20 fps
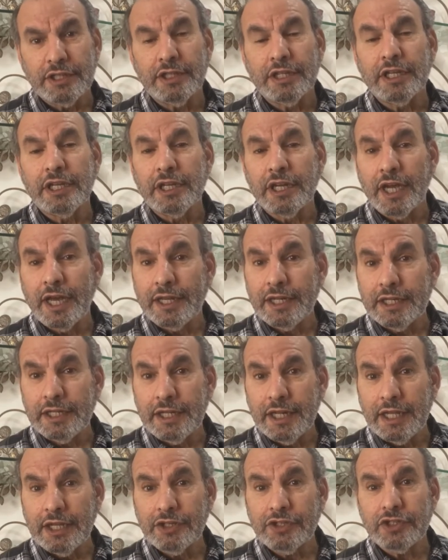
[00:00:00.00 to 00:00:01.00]
the United
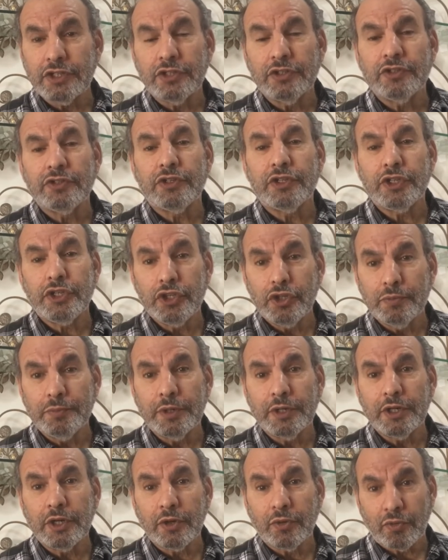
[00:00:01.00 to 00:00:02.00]
Nations
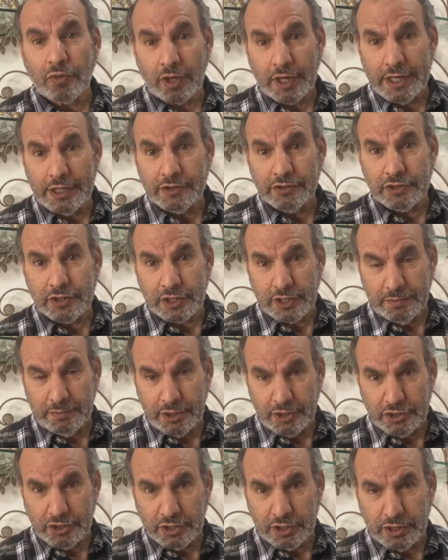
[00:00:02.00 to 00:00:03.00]
Human Rights
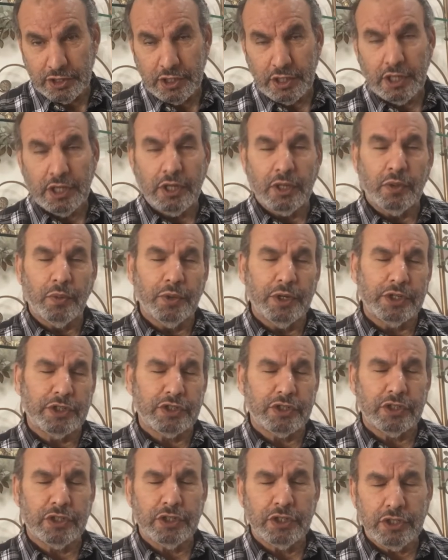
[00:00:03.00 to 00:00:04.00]
Commission,
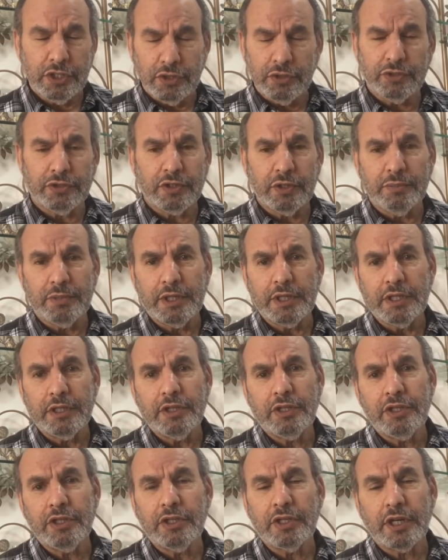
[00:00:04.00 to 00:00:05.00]
which used to be
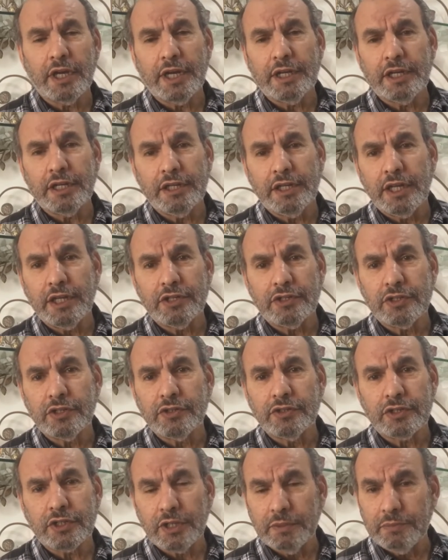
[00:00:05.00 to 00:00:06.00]
the United
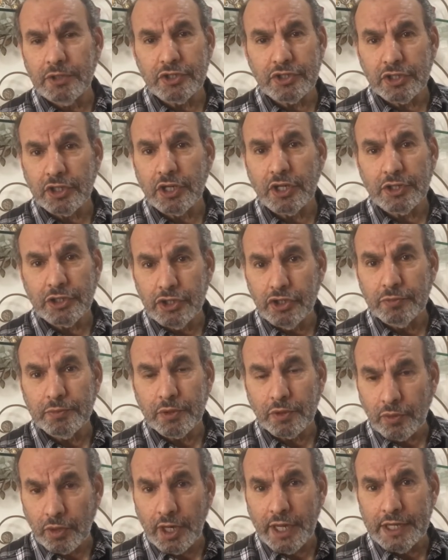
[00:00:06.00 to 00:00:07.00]
Nations Commission on
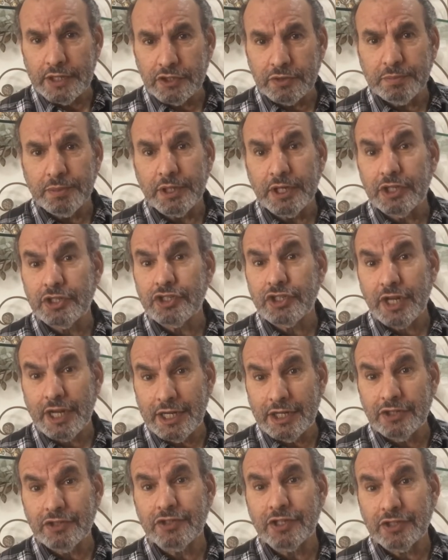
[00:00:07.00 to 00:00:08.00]
Human Rights, but it
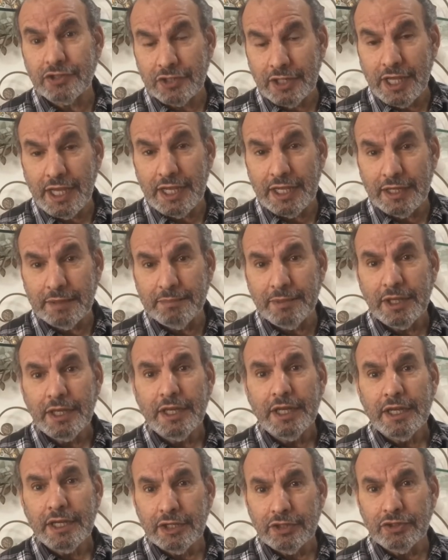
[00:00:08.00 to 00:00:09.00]
changed its name
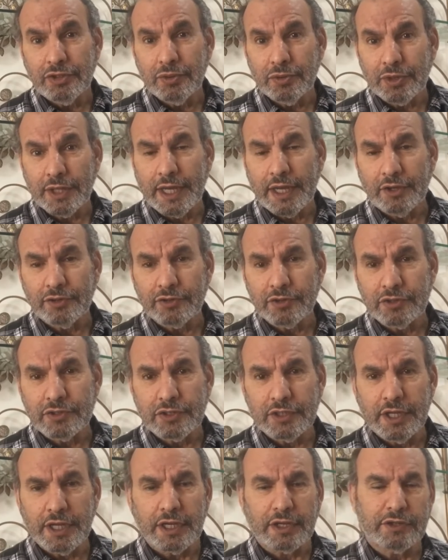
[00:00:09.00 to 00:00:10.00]
in
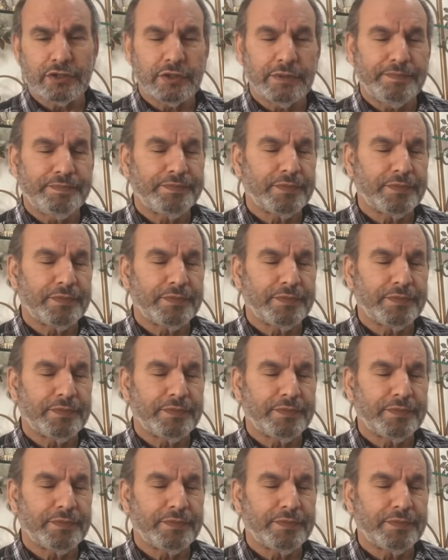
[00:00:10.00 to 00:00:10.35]
2006.